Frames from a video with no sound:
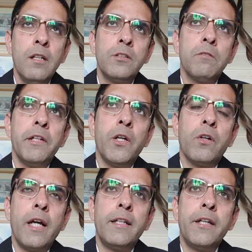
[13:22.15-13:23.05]
So when you're
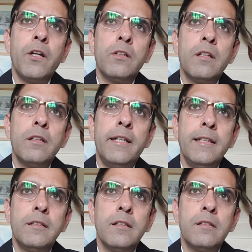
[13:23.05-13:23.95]
writing your
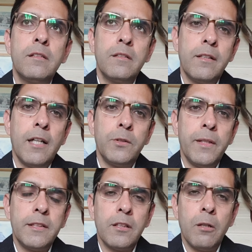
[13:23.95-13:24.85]
thesis,
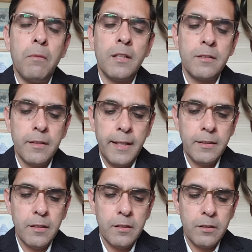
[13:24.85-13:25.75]
graduation or master
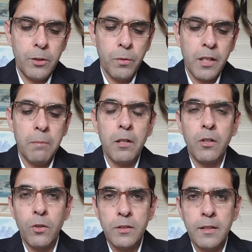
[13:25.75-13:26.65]
thesis, you will come
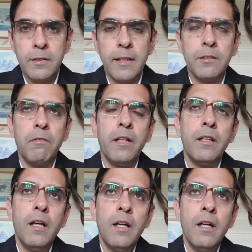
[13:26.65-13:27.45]
across this as well.